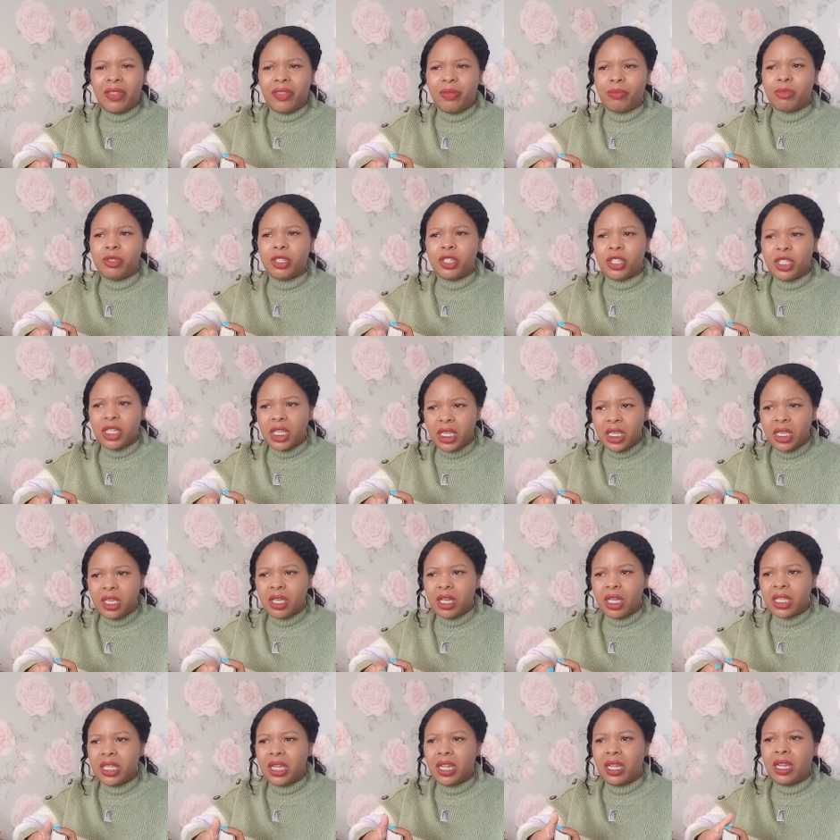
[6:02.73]
them to cheat,
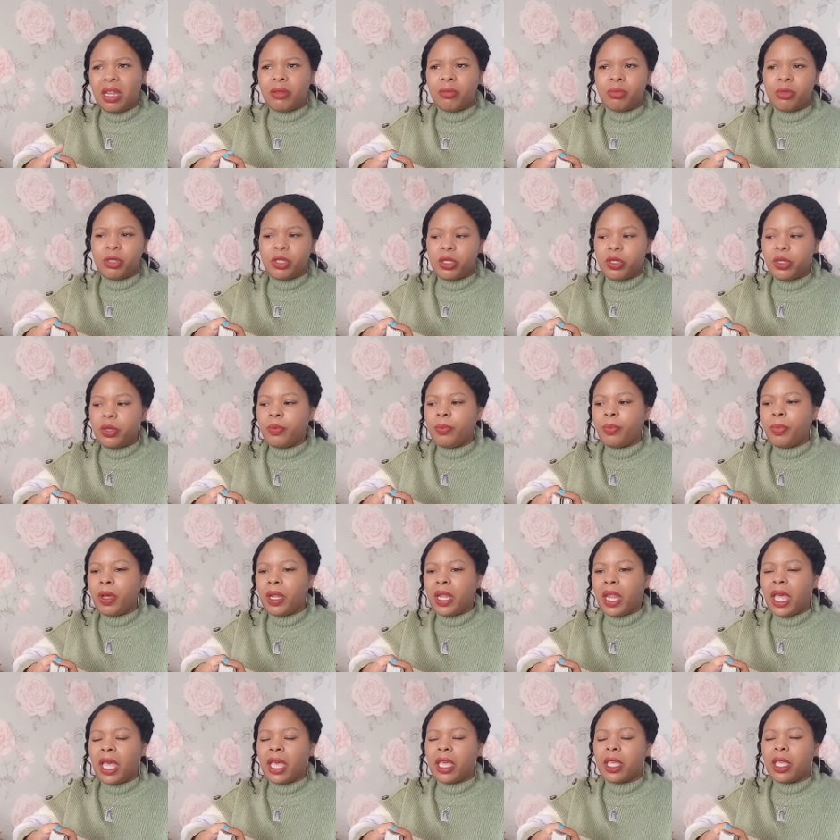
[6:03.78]
I didn't allow them to, but
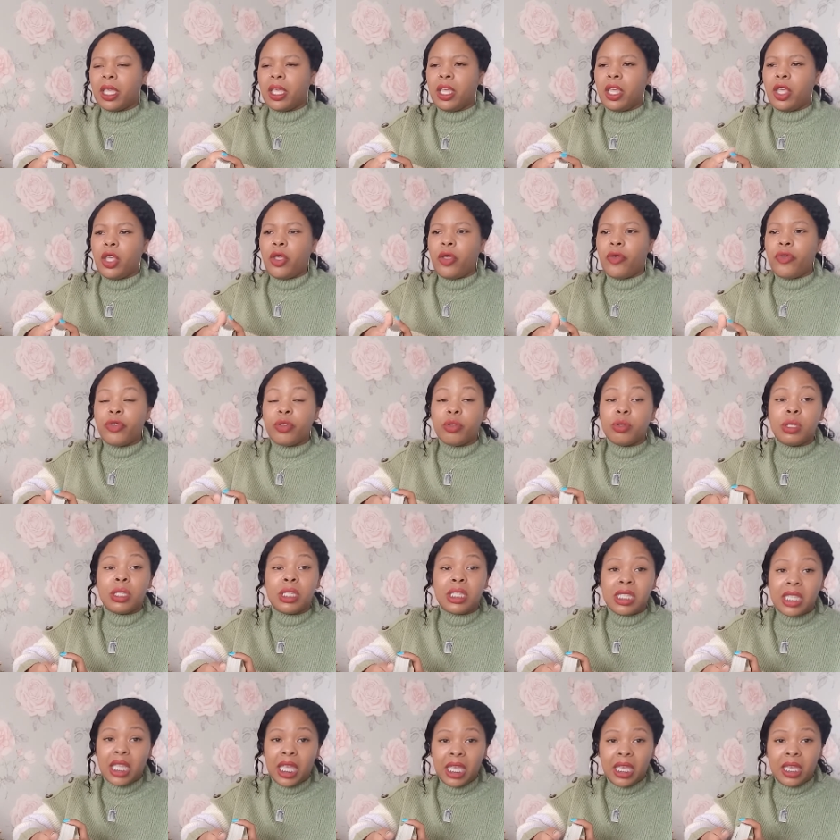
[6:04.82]
like, if you
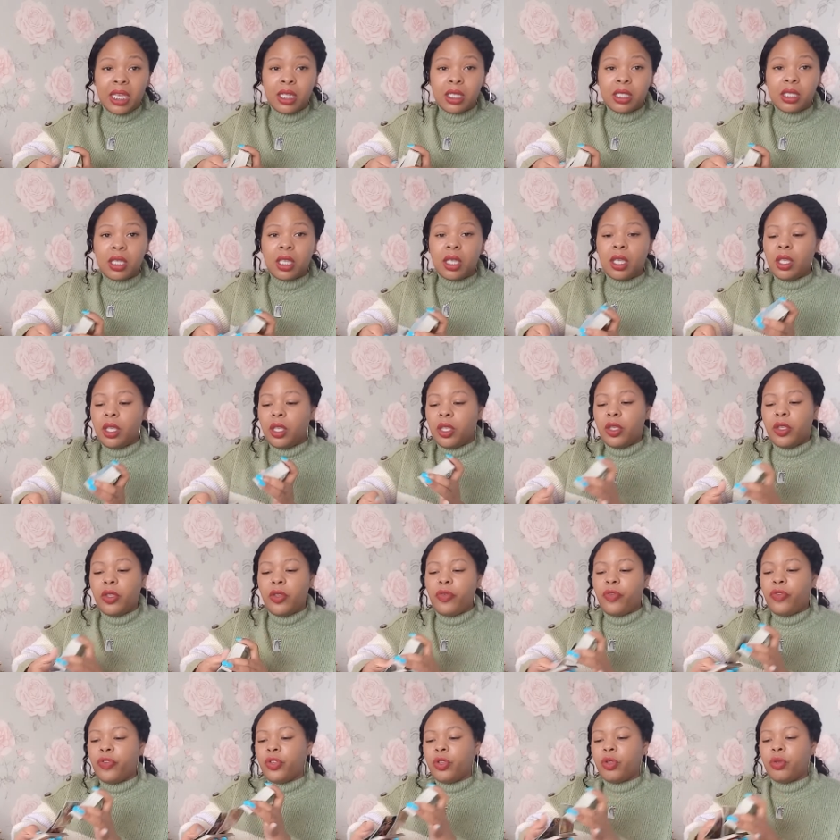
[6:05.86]
stayed,
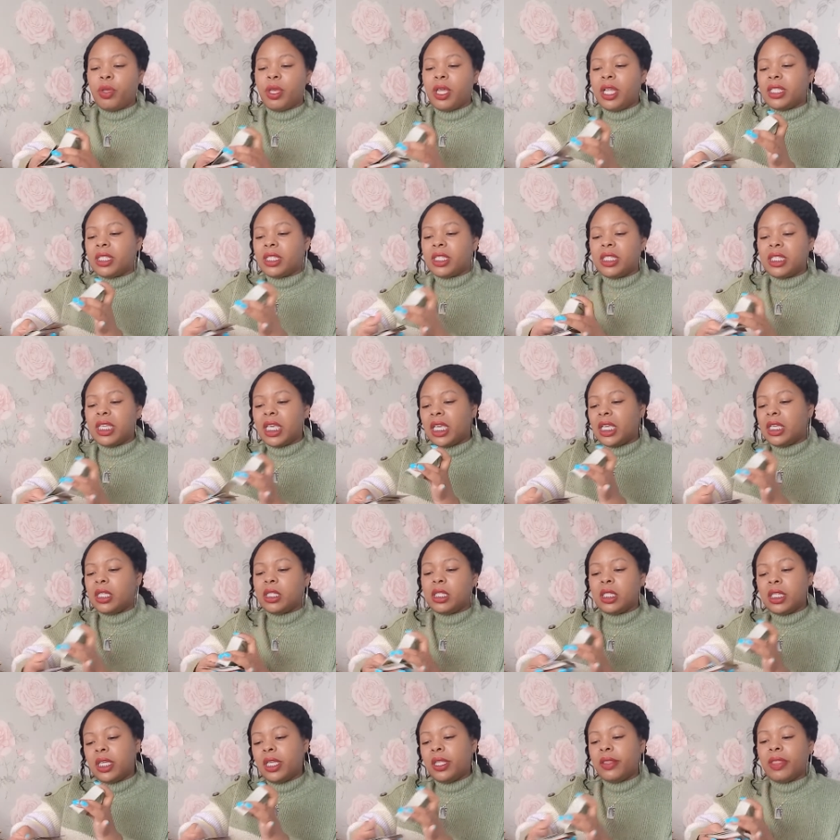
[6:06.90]
if you
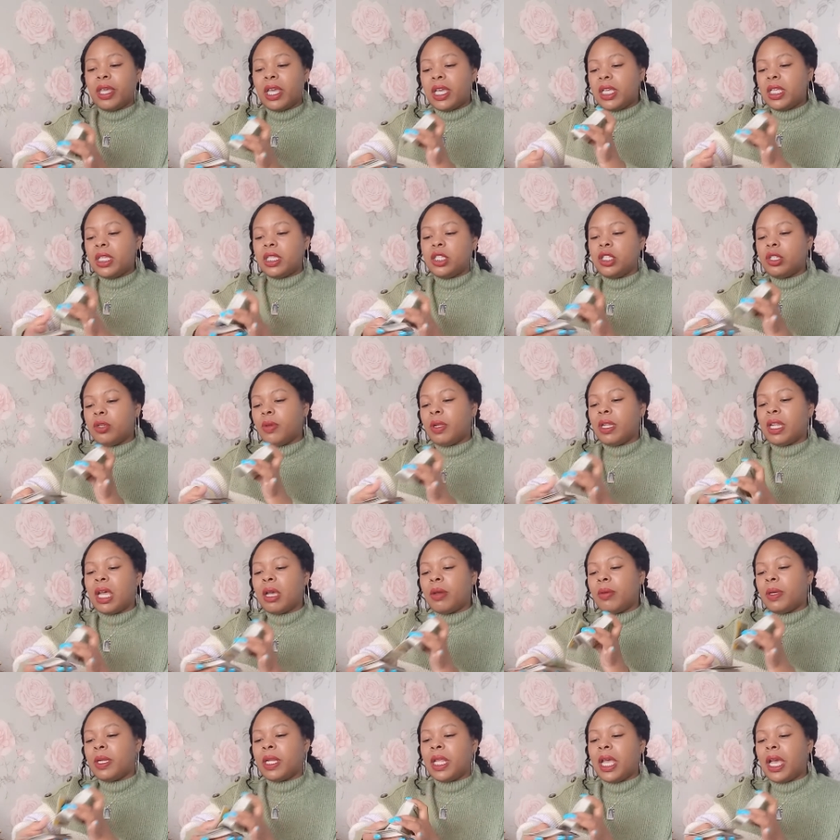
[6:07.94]
entertained it, that is you
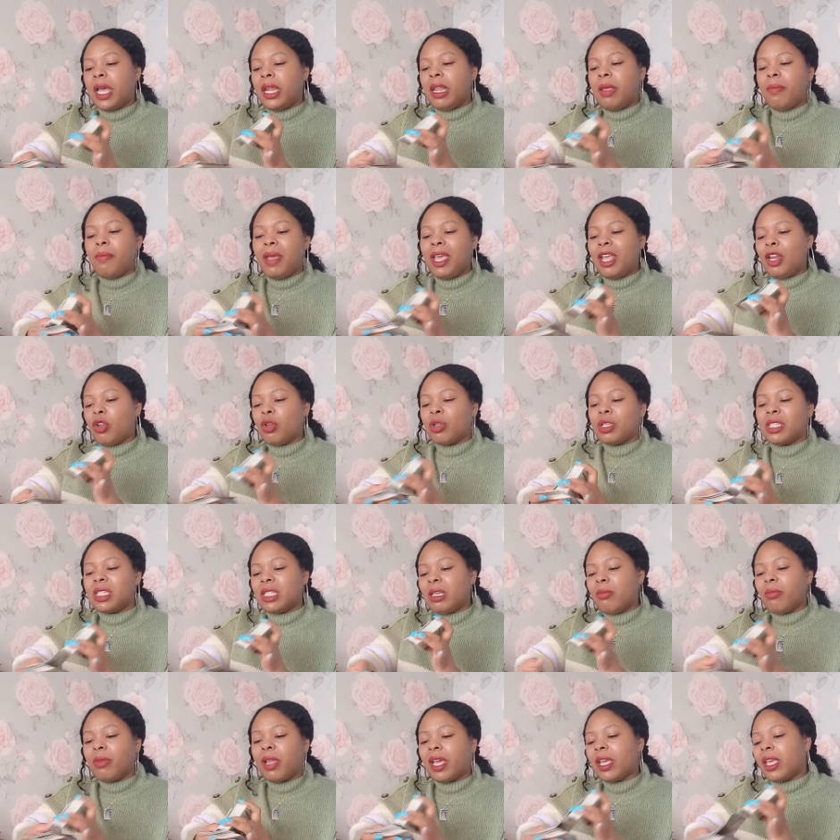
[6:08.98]
allowing it. And it may not
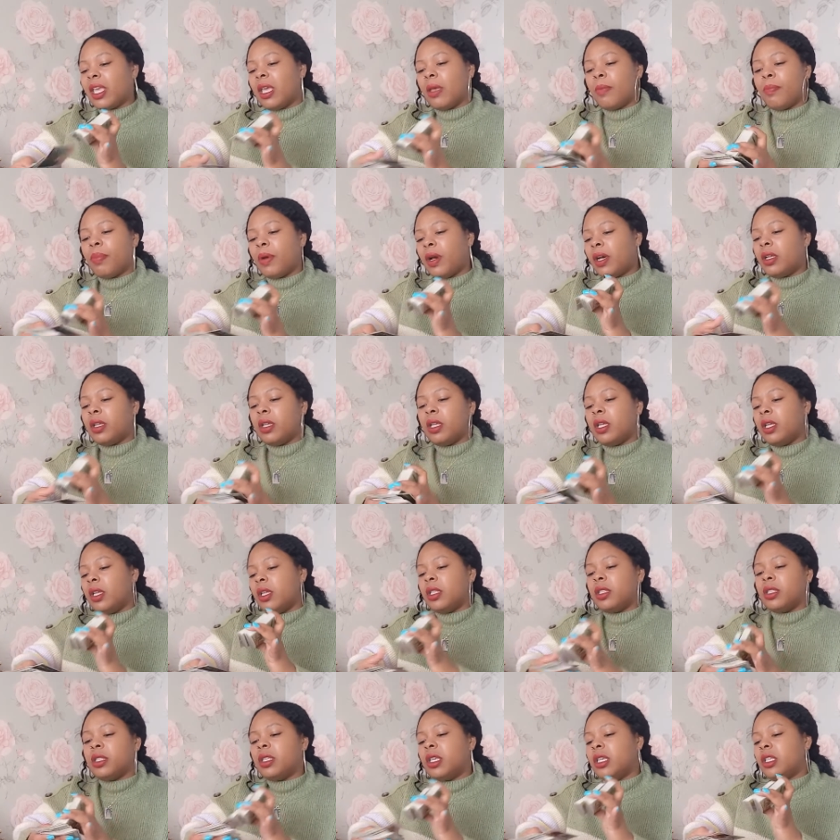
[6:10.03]
seem like it, but
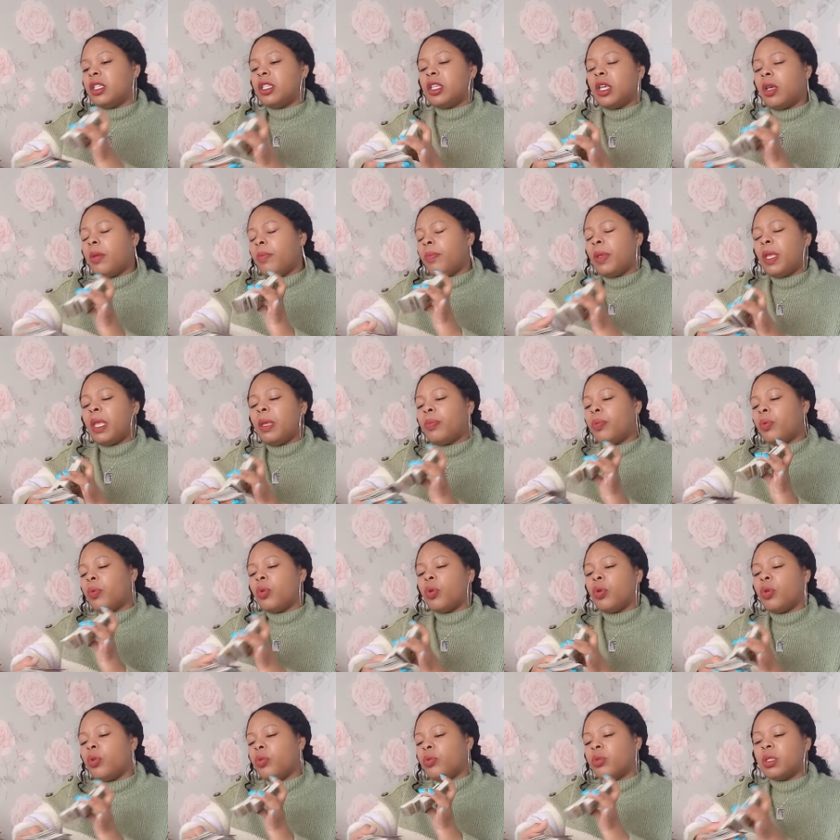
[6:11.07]
to certain people
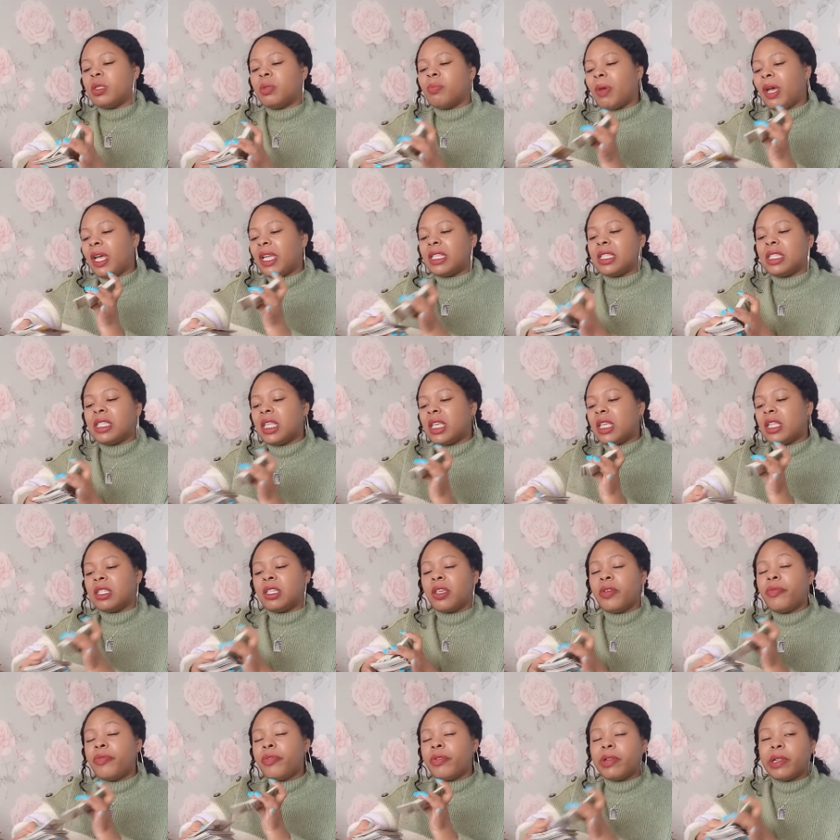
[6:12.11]
whose minds think
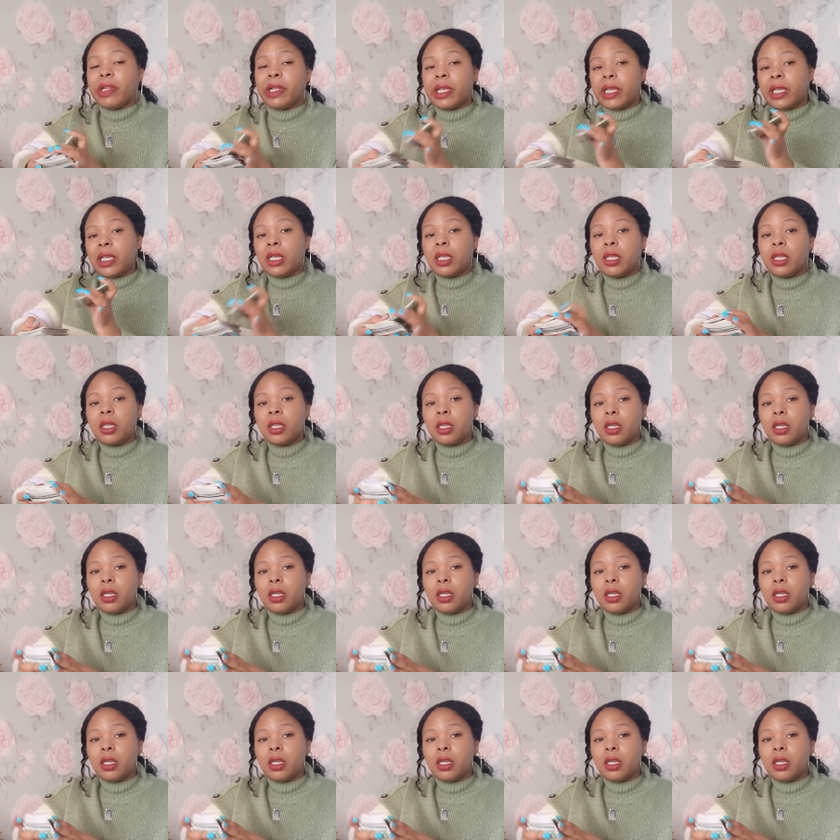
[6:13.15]
differently,